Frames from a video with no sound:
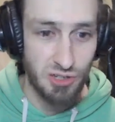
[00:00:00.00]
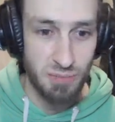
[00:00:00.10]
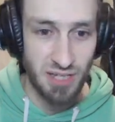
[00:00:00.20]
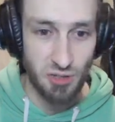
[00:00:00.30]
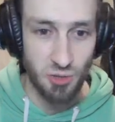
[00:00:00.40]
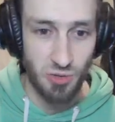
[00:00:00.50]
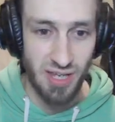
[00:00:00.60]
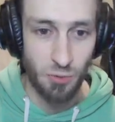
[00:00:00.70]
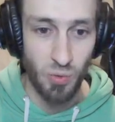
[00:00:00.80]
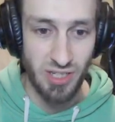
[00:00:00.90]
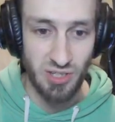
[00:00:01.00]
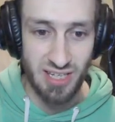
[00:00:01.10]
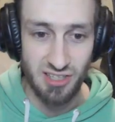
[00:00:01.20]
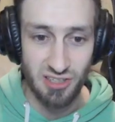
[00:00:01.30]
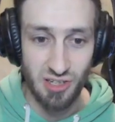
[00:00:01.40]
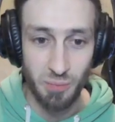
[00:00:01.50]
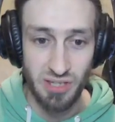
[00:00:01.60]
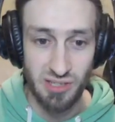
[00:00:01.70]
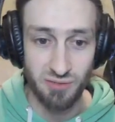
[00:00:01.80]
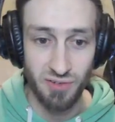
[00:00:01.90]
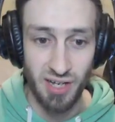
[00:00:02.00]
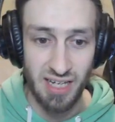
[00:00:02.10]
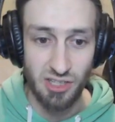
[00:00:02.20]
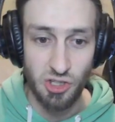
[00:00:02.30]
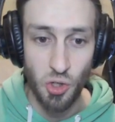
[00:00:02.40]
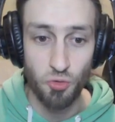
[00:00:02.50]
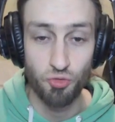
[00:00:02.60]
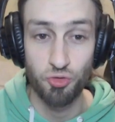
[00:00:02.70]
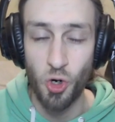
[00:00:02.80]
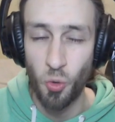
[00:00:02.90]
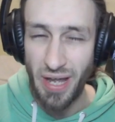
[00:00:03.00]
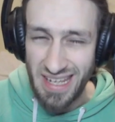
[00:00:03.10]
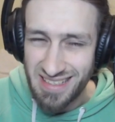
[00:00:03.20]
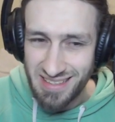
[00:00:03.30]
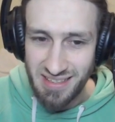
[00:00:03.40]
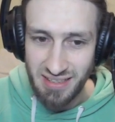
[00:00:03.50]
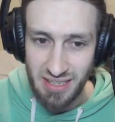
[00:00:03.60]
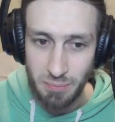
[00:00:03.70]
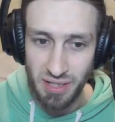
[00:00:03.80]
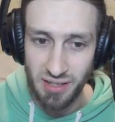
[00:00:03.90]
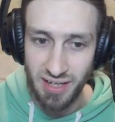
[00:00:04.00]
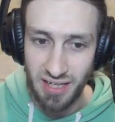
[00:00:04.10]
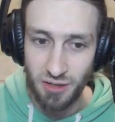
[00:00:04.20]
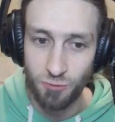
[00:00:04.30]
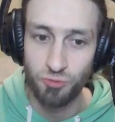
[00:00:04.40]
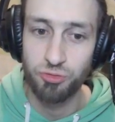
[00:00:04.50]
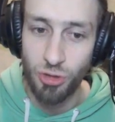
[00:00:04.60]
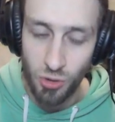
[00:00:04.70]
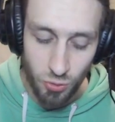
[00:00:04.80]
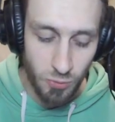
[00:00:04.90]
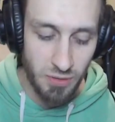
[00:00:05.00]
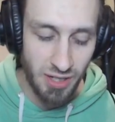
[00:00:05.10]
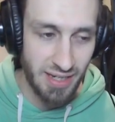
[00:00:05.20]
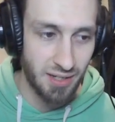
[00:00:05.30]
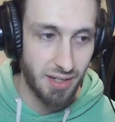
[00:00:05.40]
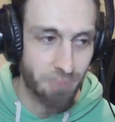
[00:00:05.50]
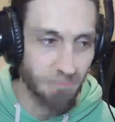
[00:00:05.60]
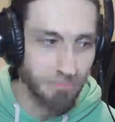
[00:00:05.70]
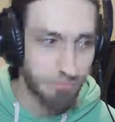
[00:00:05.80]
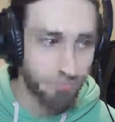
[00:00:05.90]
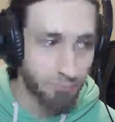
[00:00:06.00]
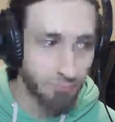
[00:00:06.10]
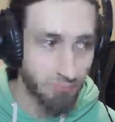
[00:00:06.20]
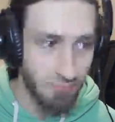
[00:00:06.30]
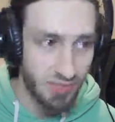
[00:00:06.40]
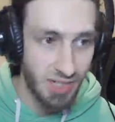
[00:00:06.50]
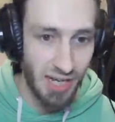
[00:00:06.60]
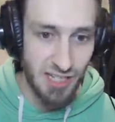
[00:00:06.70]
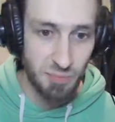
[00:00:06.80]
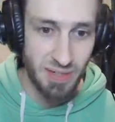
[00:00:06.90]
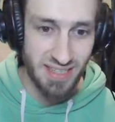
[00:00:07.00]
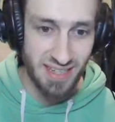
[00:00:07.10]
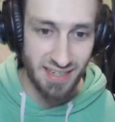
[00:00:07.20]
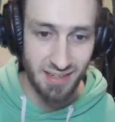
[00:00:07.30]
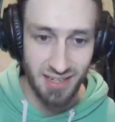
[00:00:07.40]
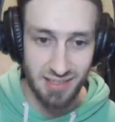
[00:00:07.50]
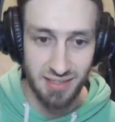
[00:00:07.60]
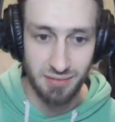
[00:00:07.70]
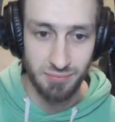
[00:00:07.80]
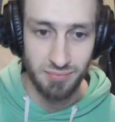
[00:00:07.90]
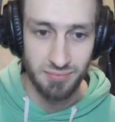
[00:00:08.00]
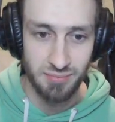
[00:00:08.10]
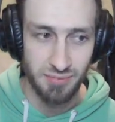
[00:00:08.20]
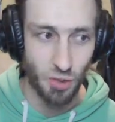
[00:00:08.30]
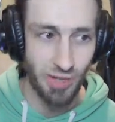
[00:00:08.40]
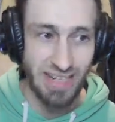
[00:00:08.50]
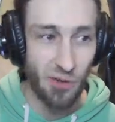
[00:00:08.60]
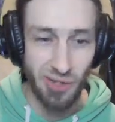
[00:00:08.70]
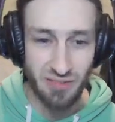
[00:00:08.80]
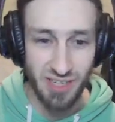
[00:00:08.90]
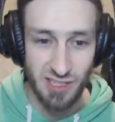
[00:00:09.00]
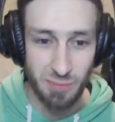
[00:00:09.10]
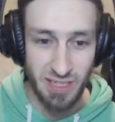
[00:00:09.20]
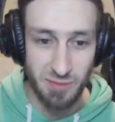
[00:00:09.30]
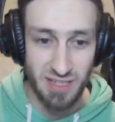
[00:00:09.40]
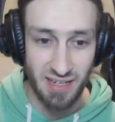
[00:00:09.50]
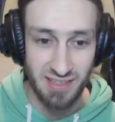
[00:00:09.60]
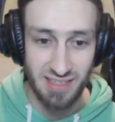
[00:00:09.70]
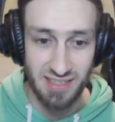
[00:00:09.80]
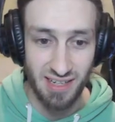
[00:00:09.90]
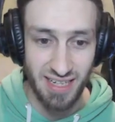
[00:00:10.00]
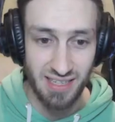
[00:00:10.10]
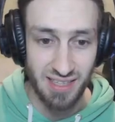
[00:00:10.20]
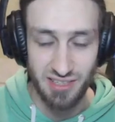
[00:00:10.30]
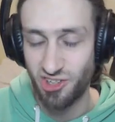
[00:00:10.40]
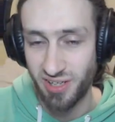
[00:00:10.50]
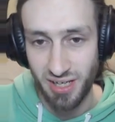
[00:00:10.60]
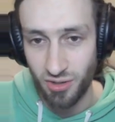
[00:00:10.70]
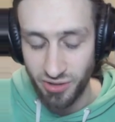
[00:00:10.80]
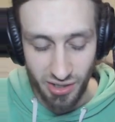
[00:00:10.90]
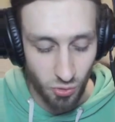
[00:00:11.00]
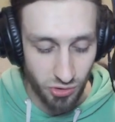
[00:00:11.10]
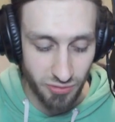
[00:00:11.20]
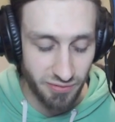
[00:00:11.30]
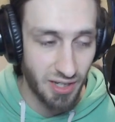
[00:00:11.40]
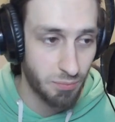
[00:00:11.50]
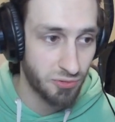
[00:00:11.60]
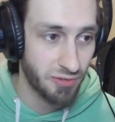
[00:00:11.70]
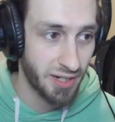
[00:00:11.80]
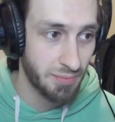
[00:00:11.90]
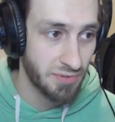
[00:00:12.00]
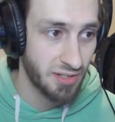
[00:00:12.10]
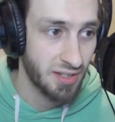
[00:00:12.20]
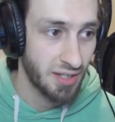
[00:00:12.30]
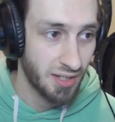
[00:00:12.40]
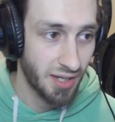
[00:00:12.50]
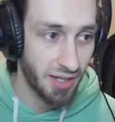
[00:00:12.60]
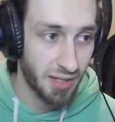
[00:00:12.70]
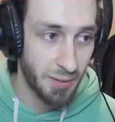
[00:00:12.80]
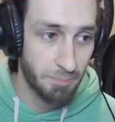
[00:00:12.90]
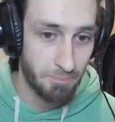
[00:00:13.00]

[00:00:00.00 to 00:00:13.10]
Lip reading: make sure that when you get to the top of this vine, you don't roll instantly, but like roll like a split second later. Not even a split second. It's like literally on the order of a couple frames. But